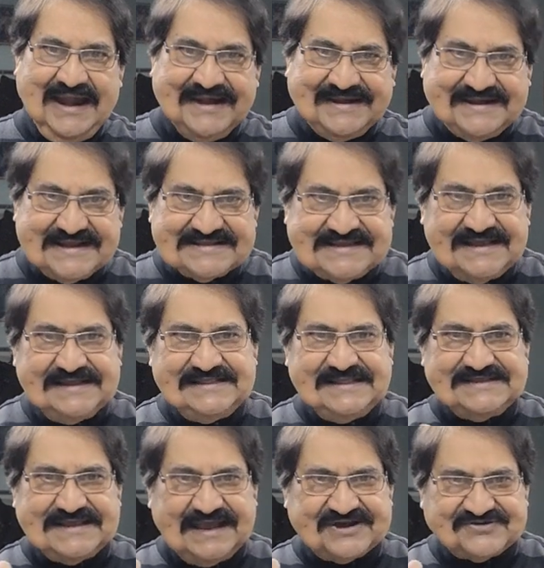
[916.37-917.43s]
Addressing
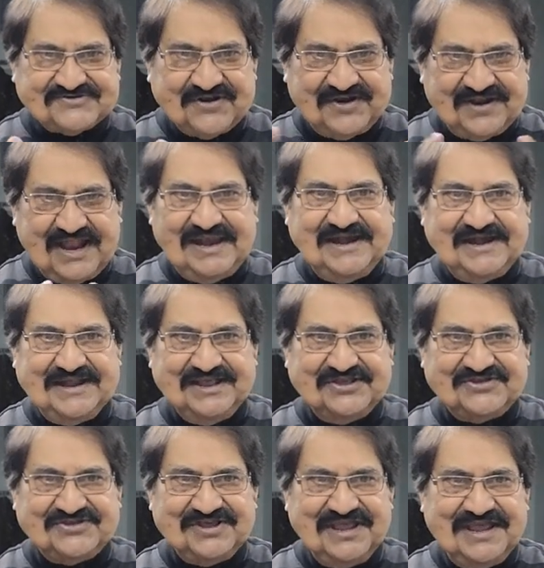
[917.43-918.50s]
these
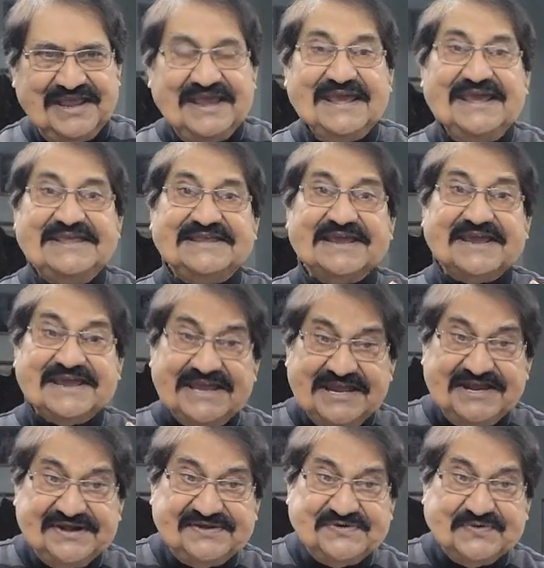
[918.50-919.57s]
externalities is
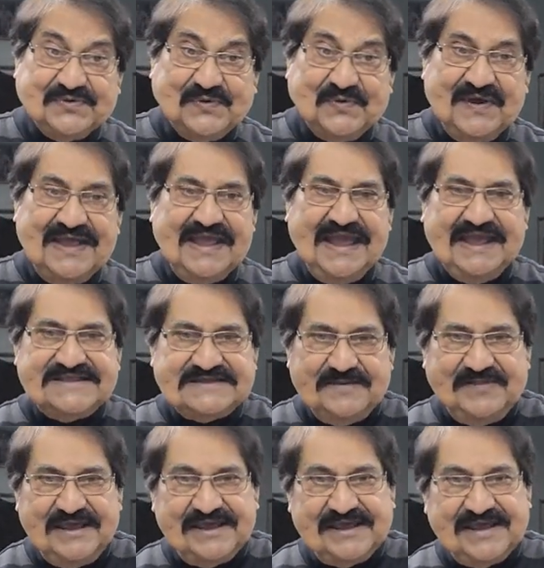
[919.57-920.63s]
key to
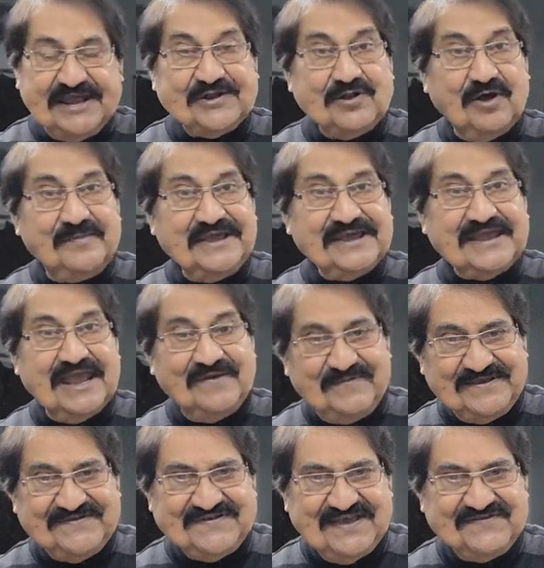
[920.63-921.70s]
achieving economic
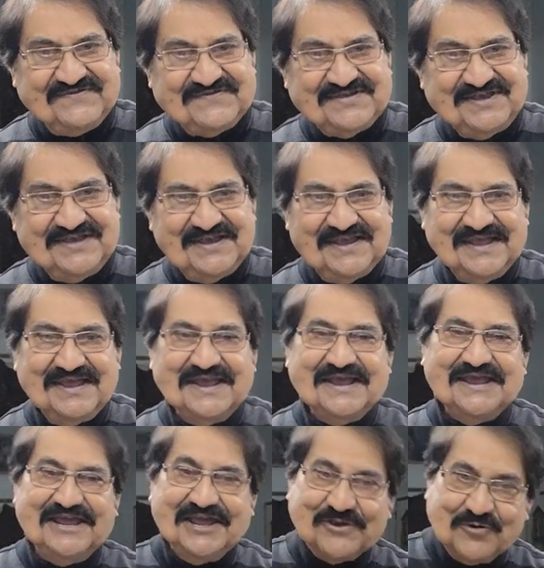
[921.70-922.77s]
efficiency,
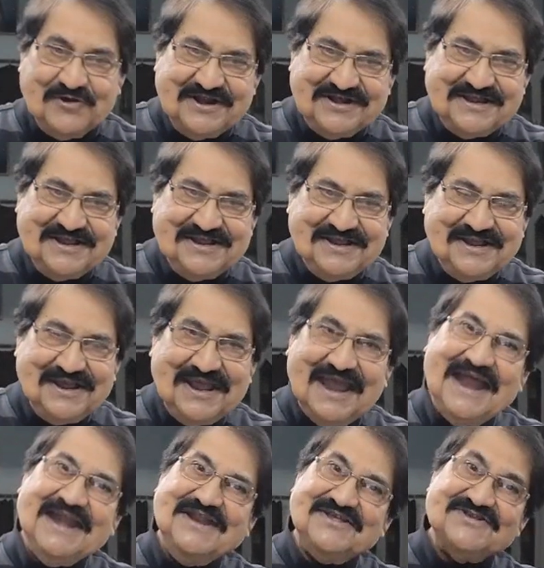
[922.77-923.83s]
equity,
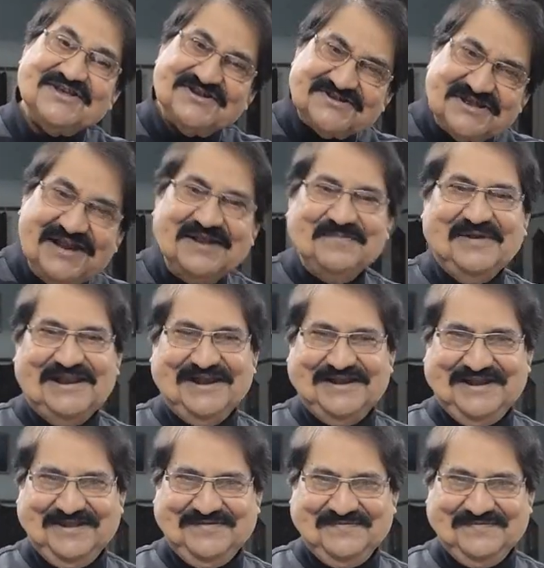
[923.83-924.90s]
and
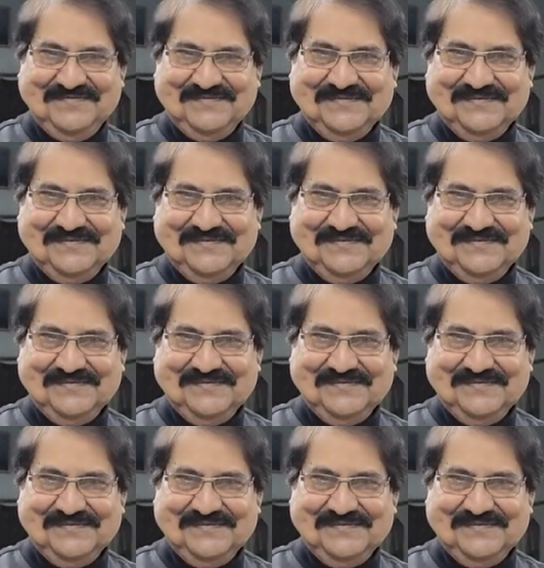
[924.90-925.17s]
sustainability.